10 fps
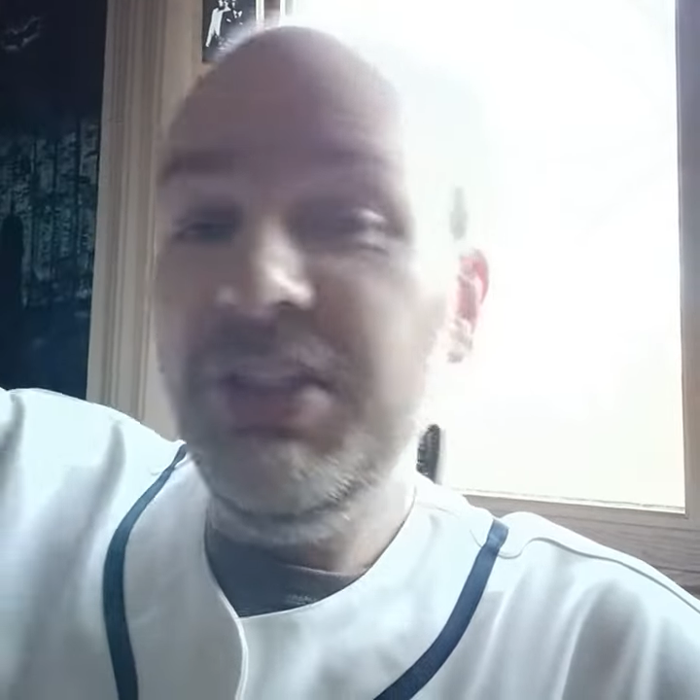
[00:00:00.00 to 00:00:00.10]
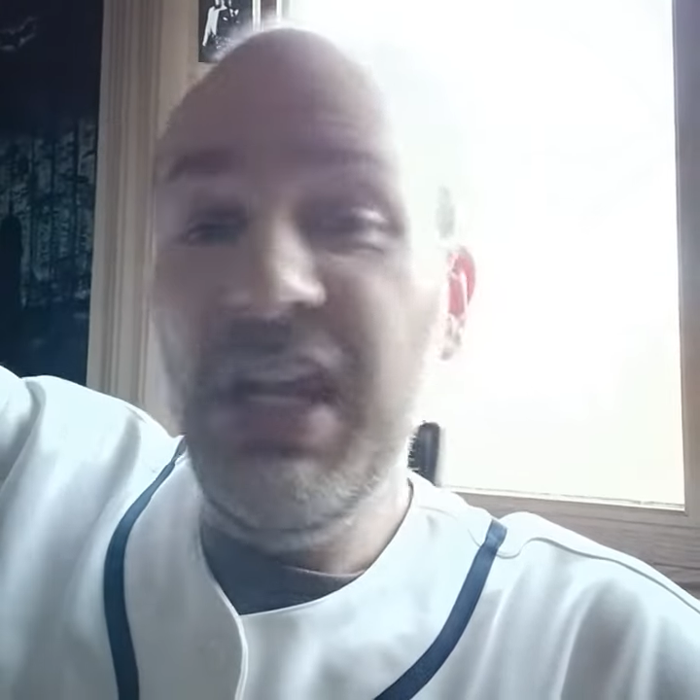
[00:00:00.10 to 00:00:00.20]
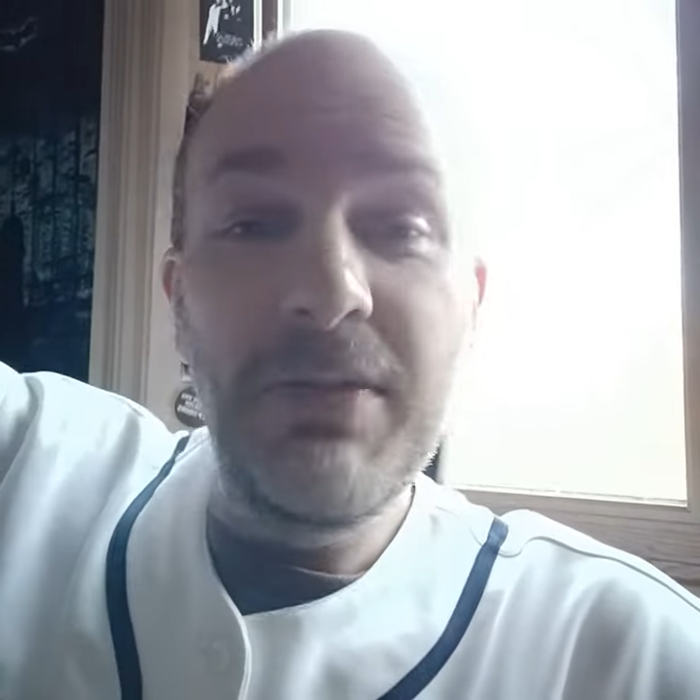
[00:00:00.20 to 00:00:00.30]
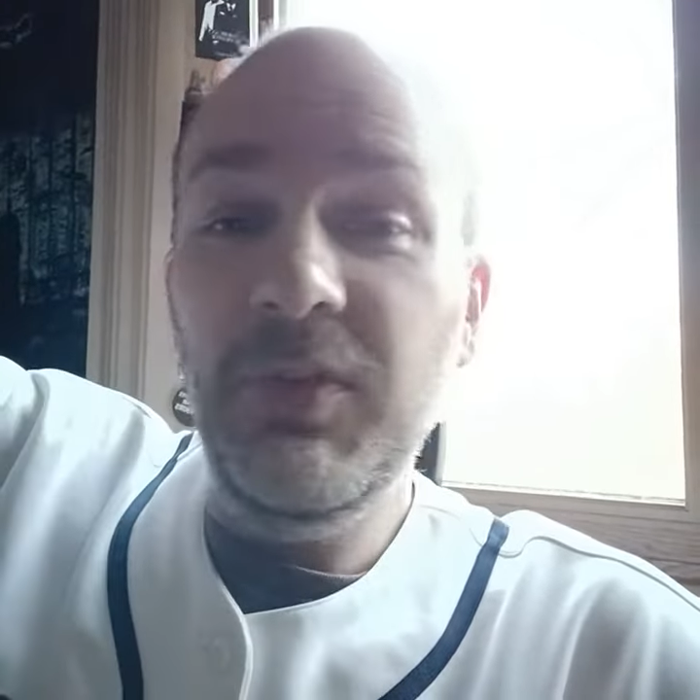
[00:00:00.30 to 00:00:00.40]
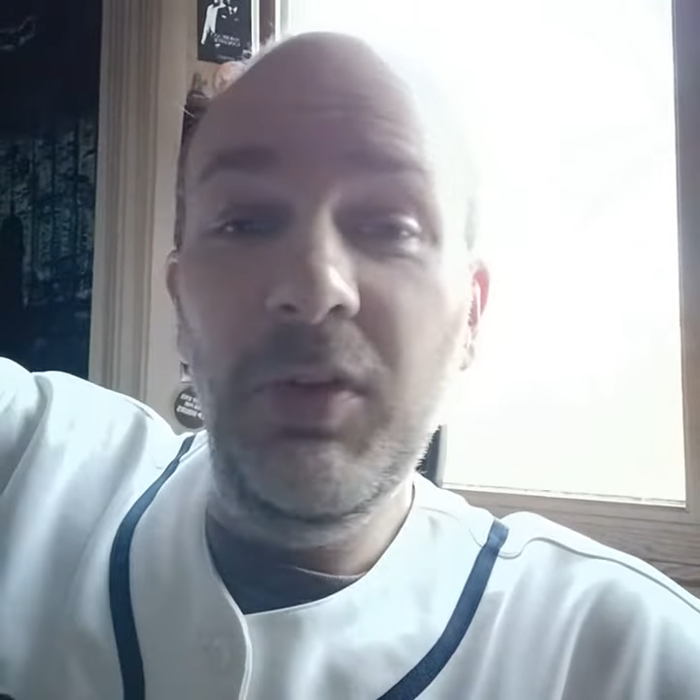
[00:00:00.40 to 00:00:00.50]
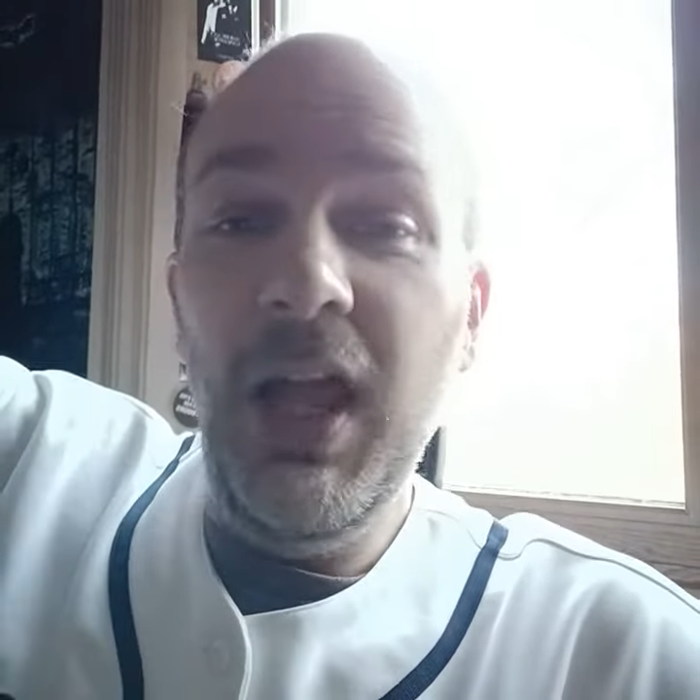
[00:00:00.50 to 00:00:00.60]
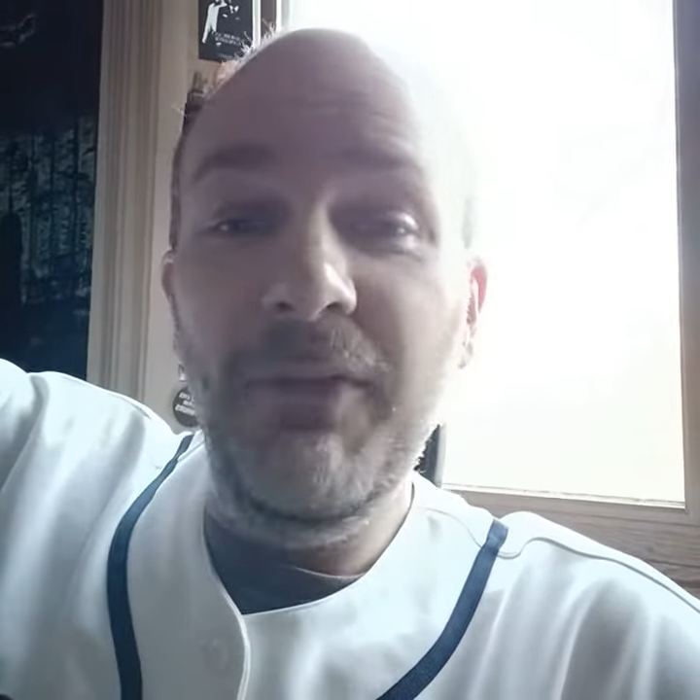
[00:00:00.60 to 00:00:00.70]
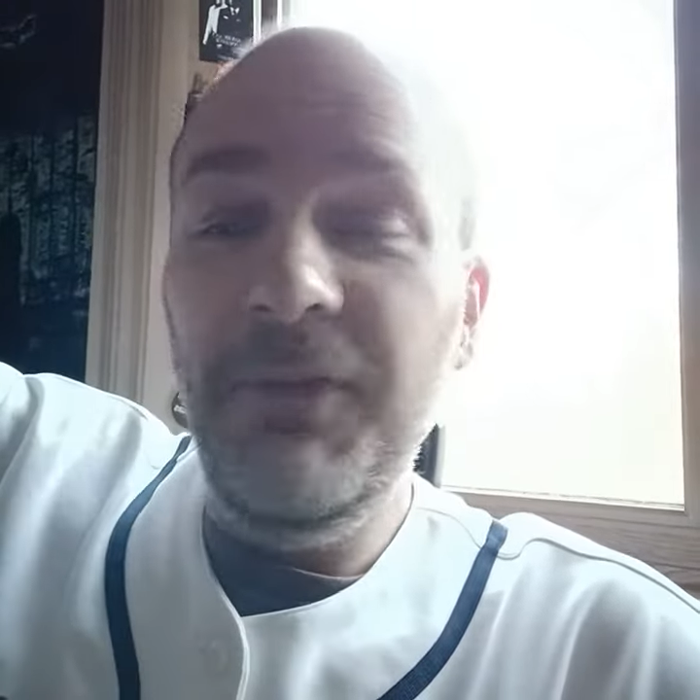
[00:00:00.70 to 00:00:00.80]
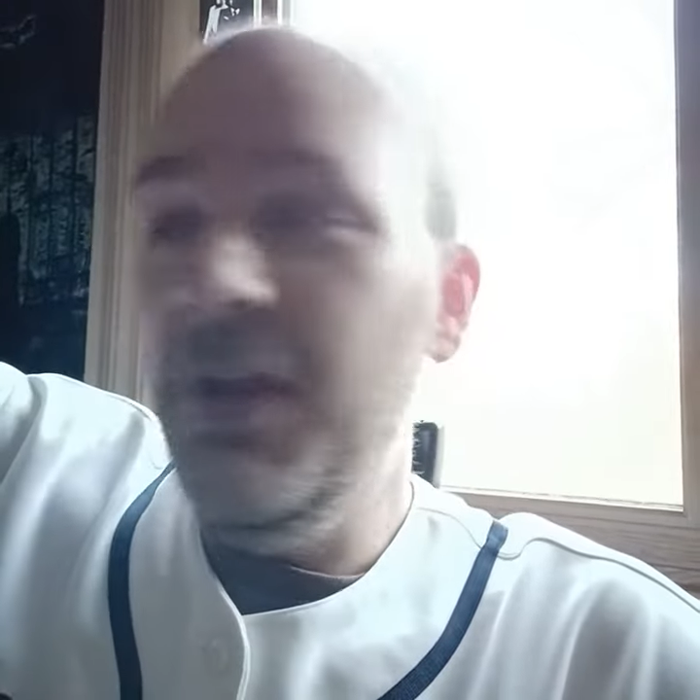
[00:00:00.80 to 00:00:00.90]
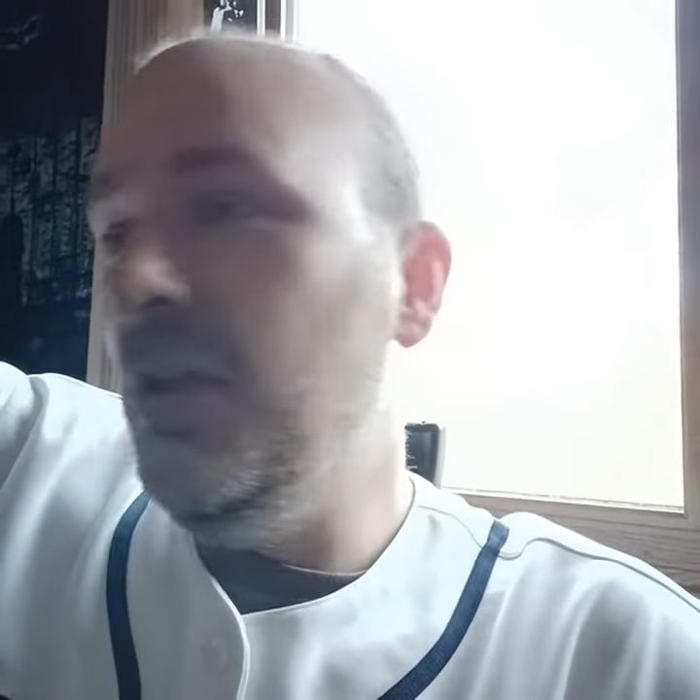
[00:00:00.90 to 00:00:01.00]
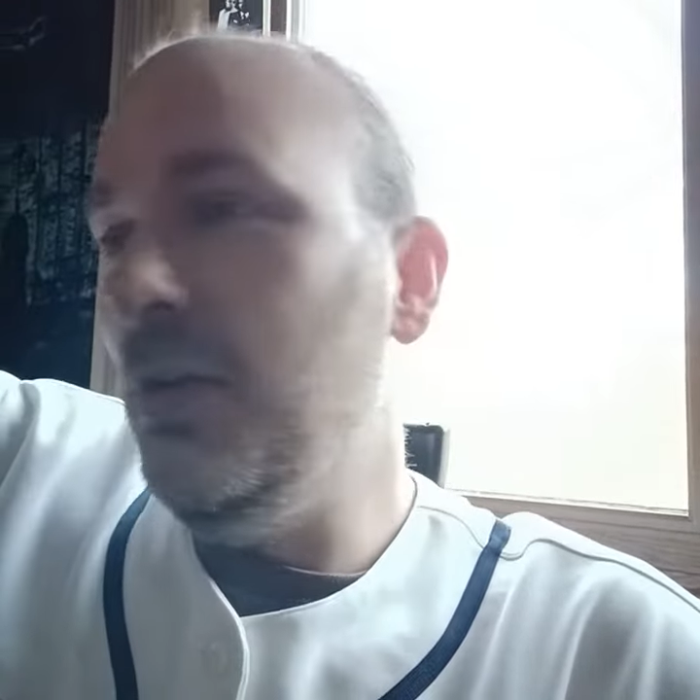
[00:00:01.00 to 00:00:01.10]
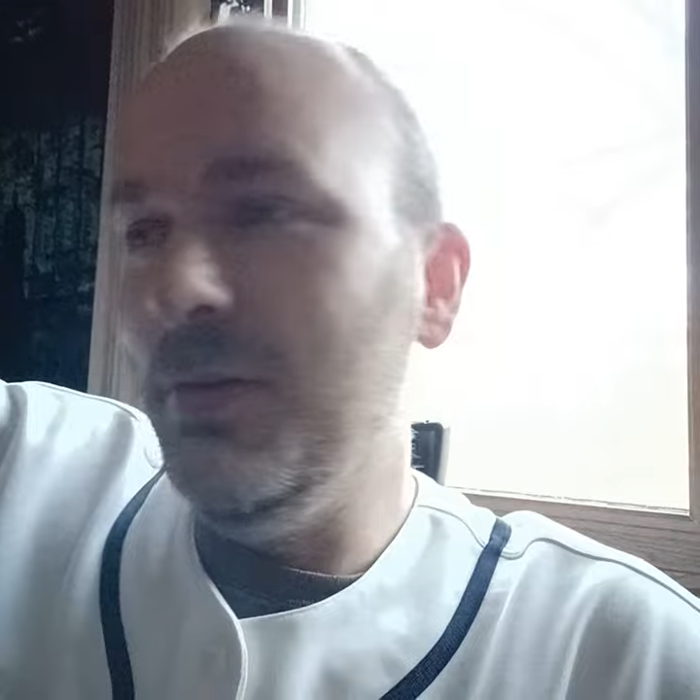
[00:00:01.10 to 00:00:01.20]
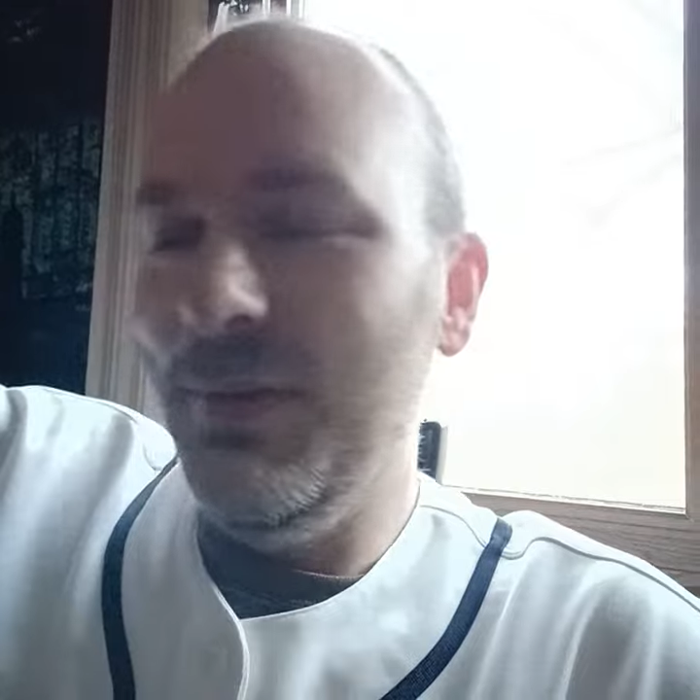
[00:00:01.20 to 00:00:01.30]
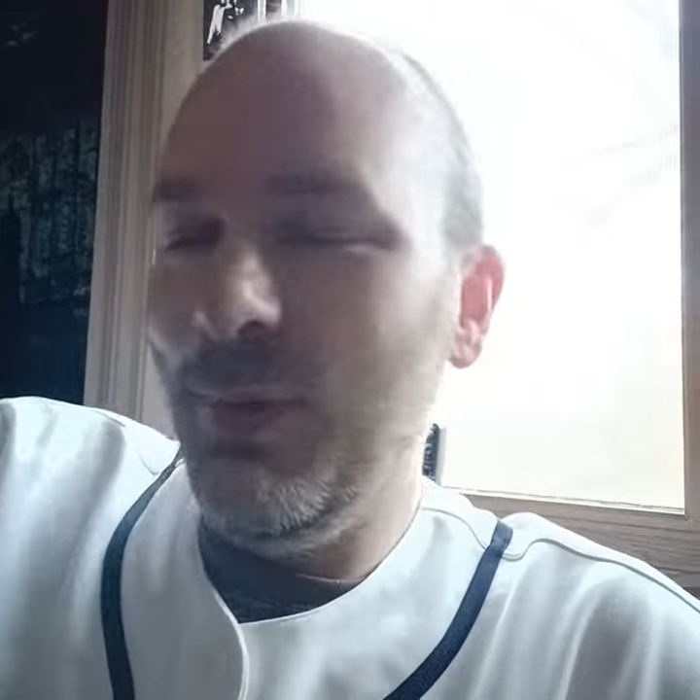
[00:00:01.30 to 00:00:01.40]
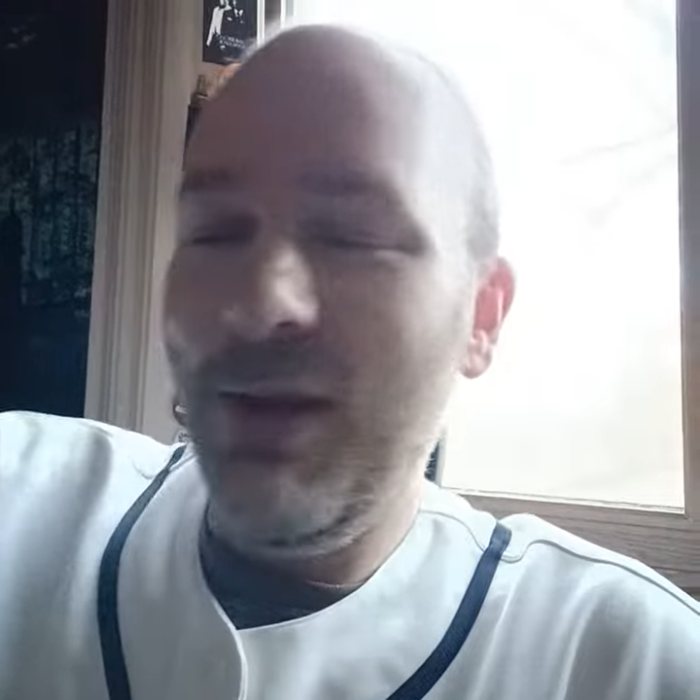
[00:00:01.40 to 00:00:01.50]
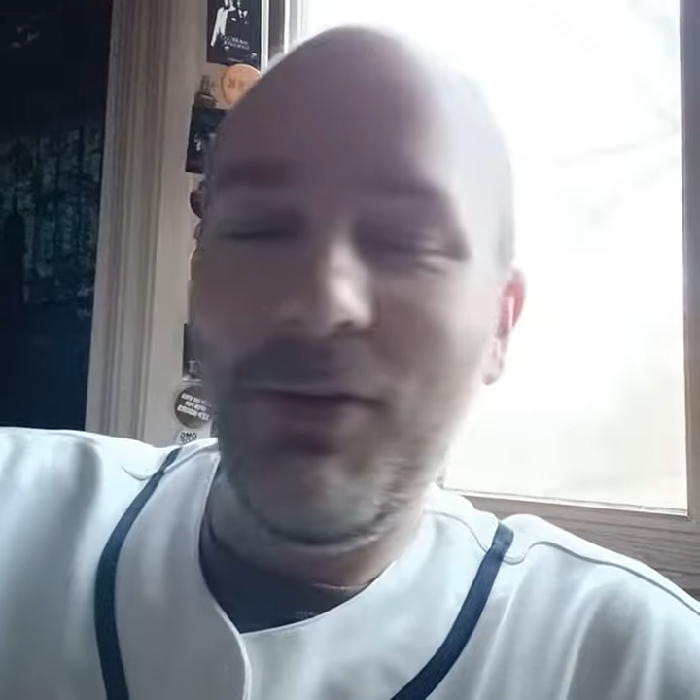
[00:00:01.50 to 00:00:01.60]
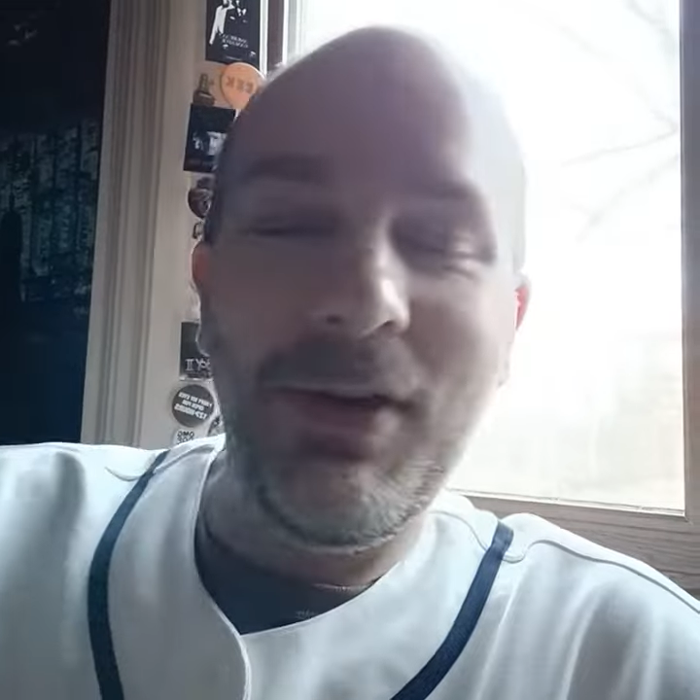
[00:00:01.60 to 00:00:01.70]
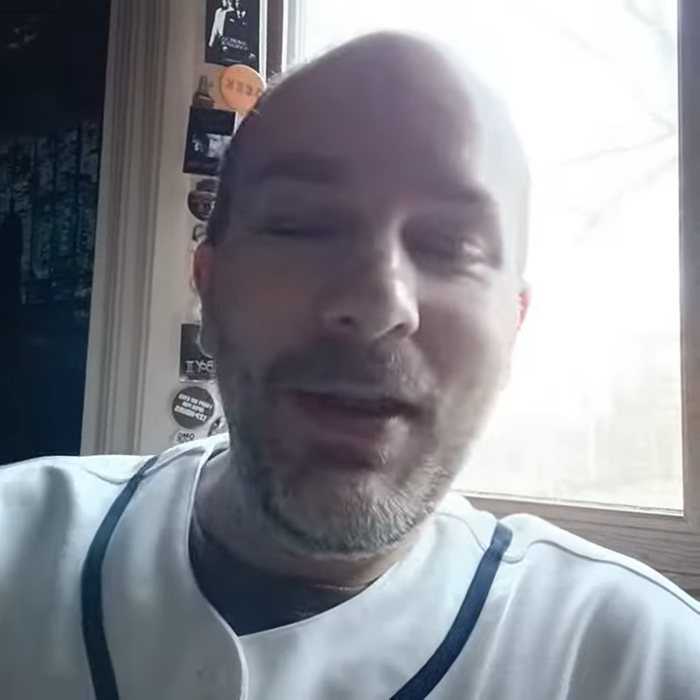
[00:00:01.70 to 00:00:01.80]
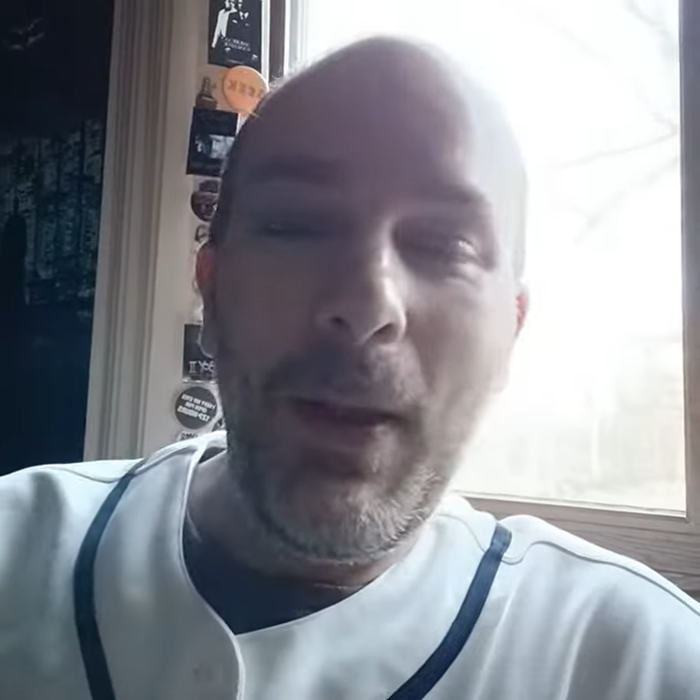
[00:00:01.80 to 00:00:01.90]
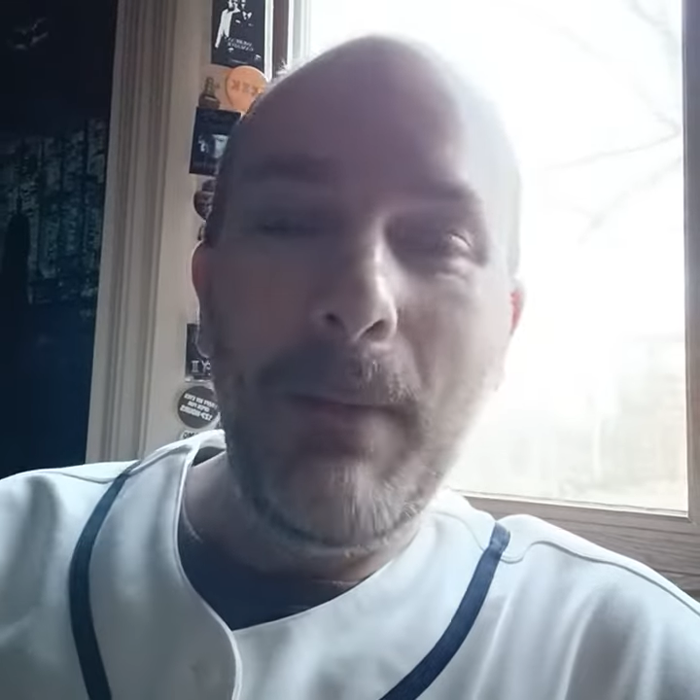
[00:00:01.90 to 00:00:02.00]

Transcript: deep to left hurt." whatever."